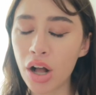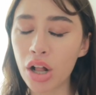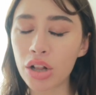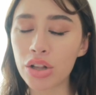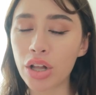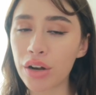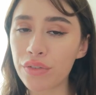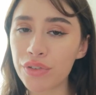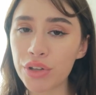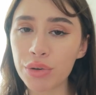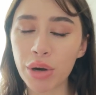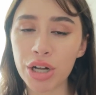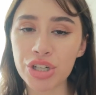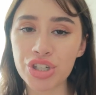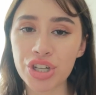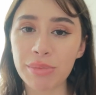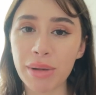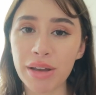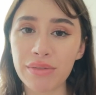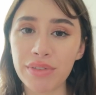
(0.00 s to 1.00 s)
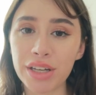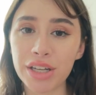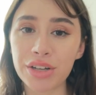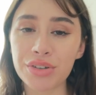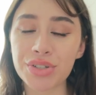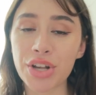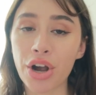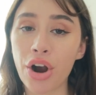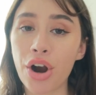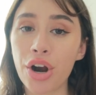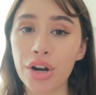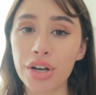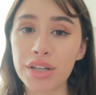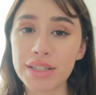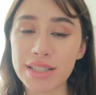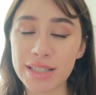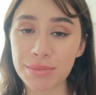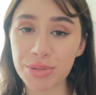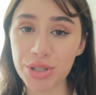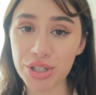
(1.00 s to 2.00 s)
A lot of you watching my videos aren't
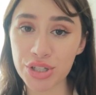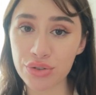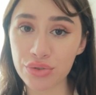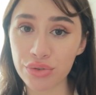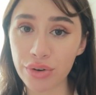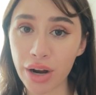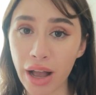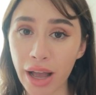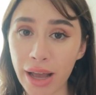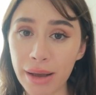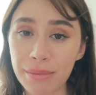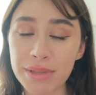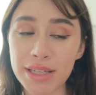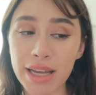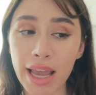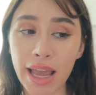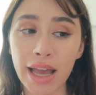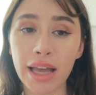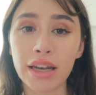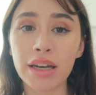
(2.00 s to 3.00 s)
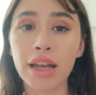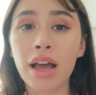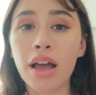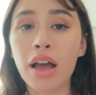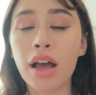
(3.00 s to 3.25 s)
subscribed, and